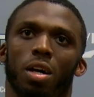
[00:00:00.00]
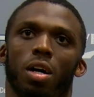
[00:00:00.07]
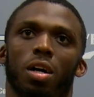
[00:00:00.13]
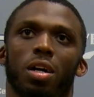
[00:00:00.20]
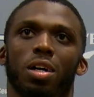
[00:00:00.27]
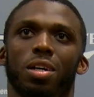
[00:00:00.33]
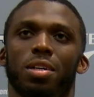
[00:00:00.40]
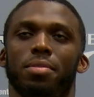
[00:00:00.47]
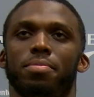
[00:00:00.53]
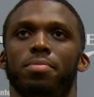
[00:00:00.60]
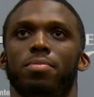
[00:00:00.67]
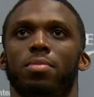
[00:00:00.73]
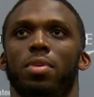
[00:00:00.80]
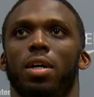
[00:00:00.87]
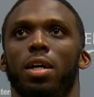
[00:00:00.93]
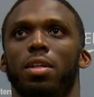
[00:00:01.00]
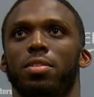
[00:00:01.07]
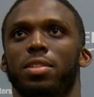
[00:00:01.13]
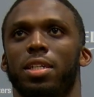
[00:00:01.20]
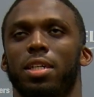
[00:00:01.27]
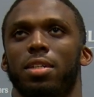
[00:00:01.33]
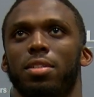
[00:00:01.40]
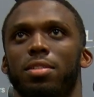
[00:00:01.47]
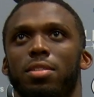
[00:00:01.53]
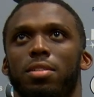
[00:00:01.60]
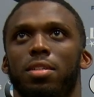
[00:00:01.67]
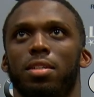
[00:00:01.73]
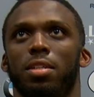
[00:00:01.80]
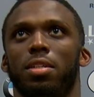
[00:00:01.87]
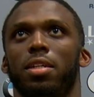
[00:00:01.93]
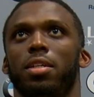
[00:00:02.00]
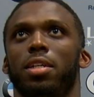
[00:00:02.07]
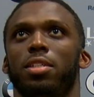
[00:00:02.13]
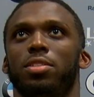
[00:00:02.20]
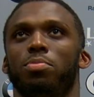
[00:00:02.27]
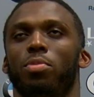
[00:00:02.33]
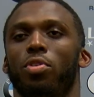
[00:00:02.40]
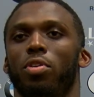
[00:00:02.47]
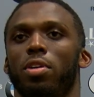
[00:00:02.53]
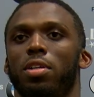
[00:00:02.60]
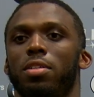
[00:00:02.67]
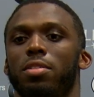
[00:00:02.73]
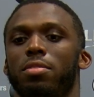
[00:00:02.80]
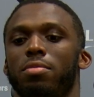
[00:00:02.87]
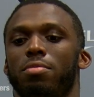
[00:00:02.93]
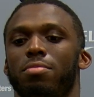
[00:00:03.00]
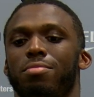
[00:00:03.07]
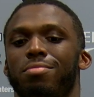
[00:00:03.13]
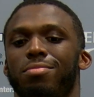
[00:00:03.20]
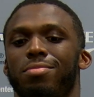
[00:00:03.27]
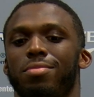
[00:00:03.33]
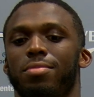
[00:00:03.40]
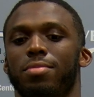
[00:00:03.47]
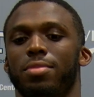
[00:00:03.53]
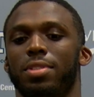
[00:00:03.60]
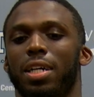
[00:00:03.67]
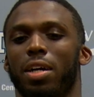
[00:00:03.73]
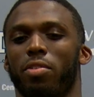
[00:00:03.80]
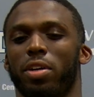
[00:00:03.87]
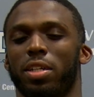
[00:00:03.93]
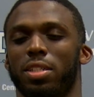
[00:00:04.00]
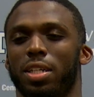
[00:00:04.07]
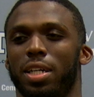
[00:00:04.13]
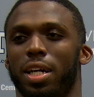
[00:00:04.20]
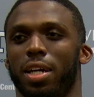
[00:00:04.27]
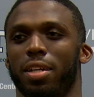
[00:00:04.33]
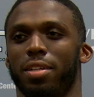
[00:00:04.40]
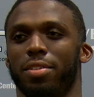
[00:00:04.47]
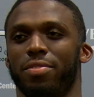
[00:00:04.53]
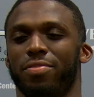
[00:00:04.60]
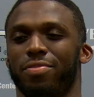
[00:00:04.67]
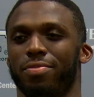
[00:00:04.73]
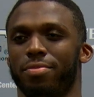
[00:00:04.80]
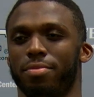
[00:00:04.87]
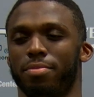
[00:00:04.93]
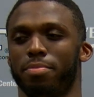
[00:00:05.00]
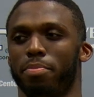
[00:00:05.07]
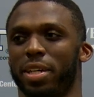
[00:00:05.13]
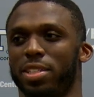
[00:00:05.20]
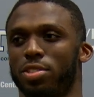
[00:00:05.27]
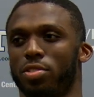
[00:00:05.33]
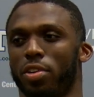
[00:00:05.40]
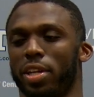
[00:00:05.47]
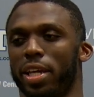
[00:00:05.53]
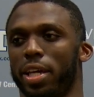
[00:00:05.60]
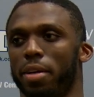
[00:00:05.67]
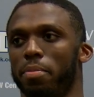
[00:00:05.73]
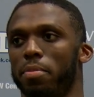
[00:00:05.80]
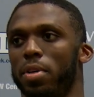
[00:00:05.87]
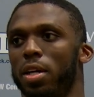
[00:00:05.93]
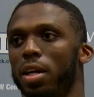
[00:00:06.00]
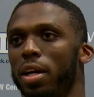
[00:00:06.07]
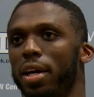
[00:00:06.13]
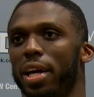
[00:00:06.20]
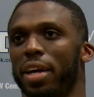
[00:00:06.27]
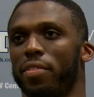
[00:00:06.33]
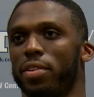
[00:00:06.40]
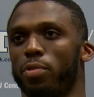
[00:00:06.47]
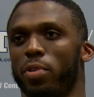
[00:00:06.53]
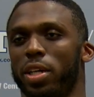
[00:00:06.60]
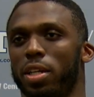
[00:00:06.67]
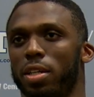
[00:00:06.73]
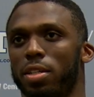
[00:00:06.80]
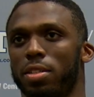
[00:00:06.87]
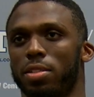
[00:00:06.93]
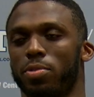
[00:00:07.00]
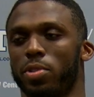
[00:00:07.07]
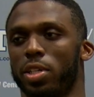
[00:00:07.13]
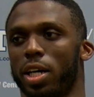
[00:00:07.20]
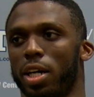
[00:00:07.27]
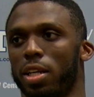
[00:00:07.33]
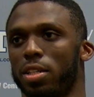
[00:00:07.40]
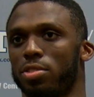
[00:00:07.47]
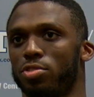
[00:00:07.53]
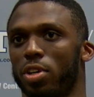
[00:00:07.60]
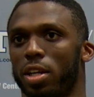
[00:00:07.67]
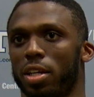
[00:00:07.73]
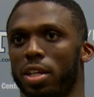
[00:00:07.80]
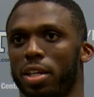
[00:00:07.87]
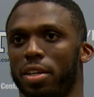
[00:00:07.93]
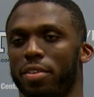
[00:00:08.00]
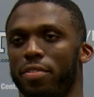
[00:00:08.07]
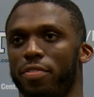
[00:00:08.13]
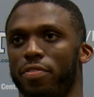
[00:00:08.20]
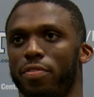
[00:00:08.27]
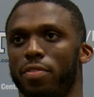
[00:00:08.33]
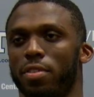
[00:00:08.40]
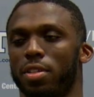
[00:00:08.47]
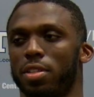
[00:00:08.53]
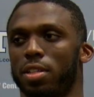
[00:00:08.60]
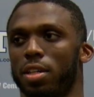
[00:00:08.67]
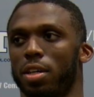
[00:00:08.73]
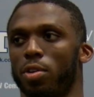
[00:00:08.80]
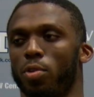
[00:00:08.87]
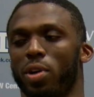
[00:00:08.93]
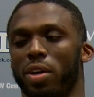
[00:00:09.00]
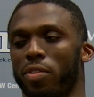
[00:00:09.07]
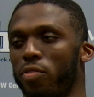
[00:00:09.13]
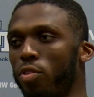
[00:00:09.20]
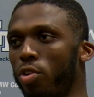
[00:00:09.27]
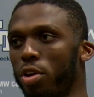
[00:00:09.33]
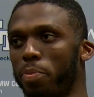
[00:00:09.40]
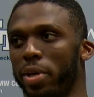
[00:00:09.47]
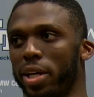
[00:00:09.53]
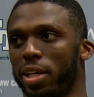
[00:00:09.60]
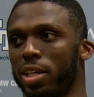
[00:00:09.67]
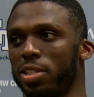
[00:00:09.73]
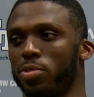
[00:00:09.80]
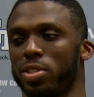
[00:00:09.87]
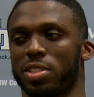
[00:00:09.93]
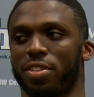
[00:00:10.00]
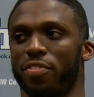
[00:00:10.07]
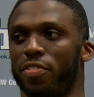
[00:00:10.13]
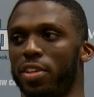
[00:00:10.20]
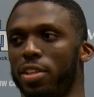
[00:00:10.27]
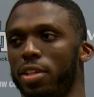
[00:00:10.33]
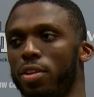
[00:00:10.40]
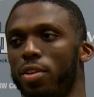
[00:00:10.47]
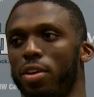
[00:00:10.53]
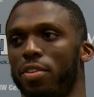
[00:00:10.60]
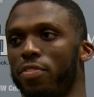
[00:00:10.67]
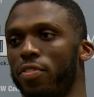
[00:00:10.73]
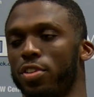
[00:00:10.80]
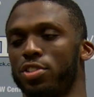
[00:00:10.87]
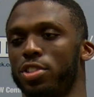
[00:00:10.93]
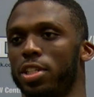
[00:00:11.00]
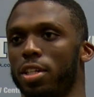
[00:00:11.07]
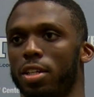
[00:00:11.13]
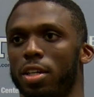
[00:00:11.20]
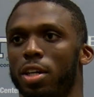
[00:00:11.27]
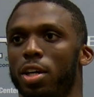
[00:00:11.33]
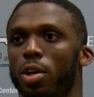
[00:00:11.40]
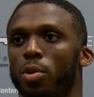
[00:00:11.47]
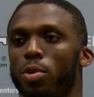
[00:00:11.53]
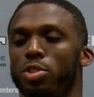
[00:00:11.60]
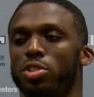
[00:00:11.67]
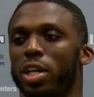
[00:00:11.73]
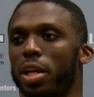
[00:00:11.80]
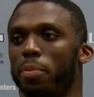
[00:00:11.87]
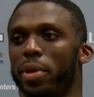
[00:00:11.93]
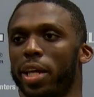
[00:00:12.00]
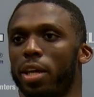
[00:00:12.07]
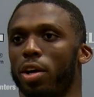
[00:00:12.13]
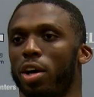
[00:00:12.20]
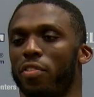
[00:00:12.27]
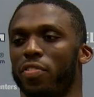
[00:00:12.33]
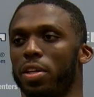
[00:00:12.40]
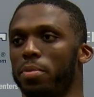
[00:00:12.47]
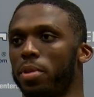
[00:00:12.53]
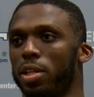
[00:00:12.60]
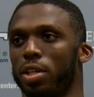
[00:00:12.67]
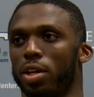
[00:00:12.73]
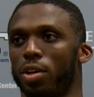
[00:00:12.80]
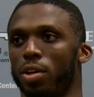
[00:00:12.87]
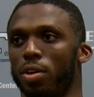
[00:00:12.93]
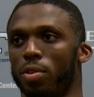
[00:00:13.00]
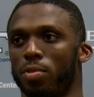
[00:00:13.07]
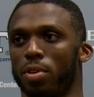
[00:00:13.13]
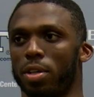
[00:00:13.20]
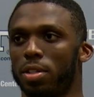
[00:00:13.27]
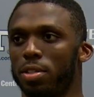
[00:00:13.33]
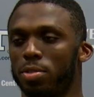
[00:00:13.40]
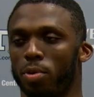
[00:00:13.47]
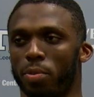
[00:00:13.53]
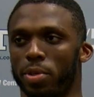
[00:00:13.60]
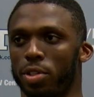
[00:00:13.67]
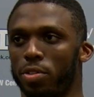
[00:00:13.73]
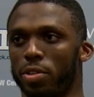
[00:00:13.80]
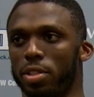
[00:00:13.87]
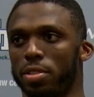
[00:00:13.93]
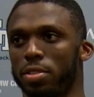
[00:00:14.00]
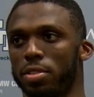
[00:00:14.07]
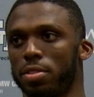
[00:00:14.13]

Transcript: I don't think it's more directed kind of based on him. Every week we kind of try to give whoever quarterback it is, whether it's the 5th year or first year, we try to make it hard for them to know what we're doing.